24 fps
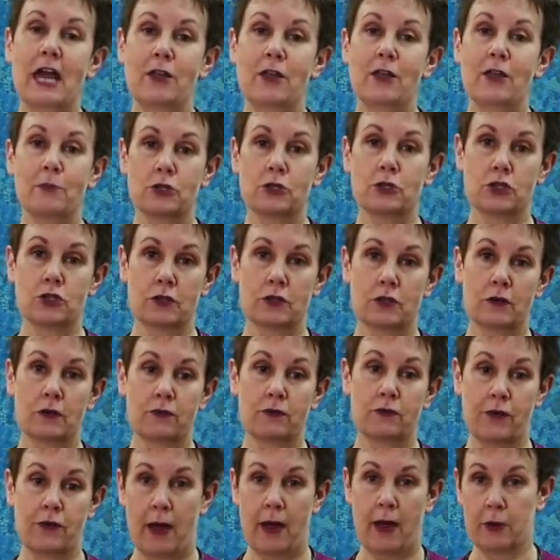and you put your
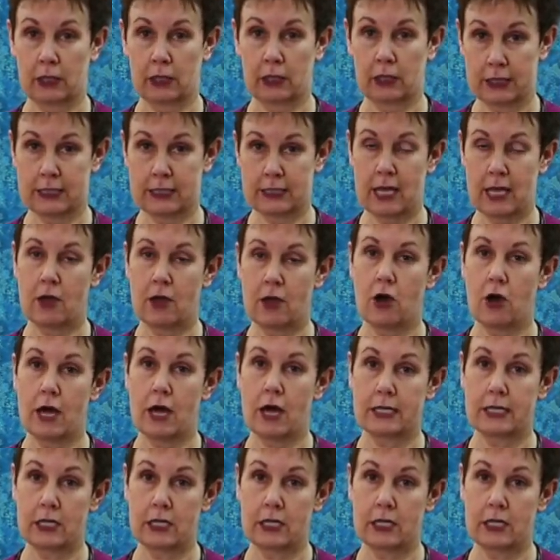fabric, let's say, on